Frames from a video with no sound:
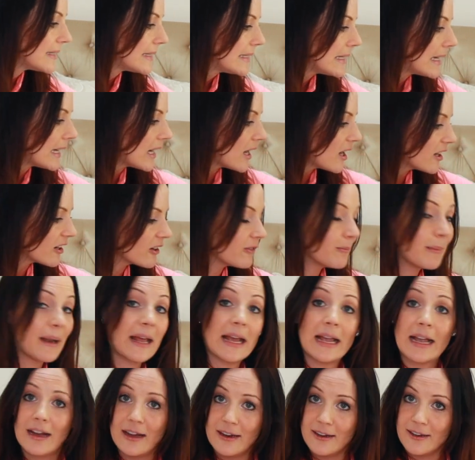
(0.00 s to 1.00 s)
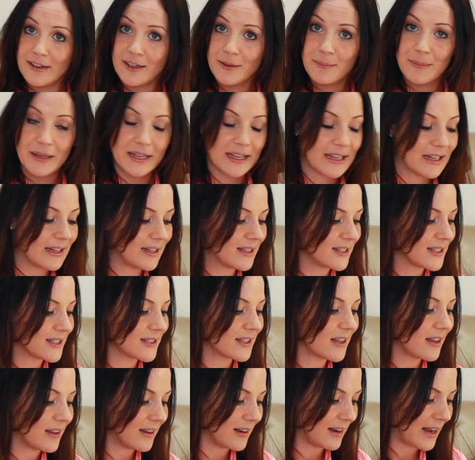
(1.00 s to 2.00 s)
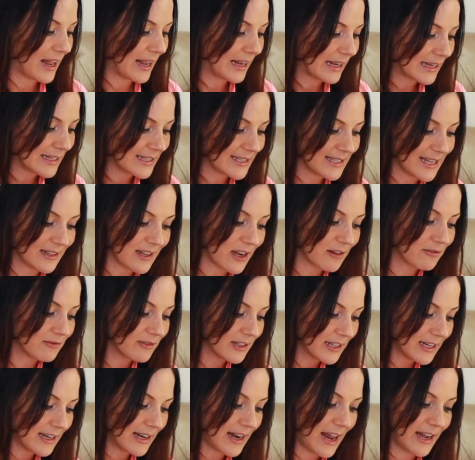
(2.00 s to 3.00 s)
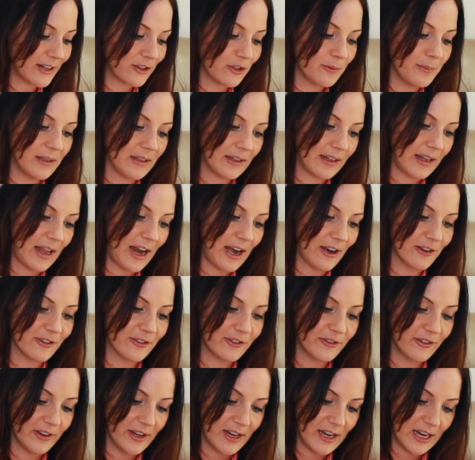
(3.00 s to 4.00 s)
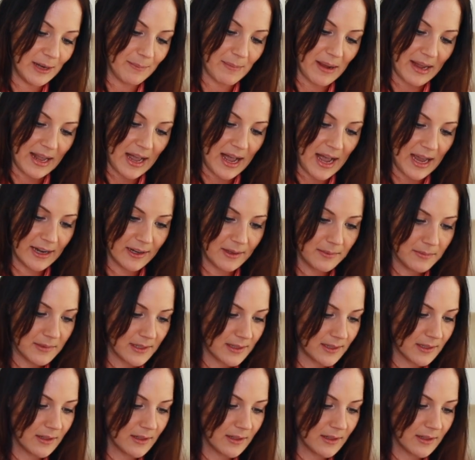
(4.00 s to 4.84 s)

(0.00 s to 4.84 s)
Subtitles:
see a lot of black color because, like I said, I really like to be carefree in my items.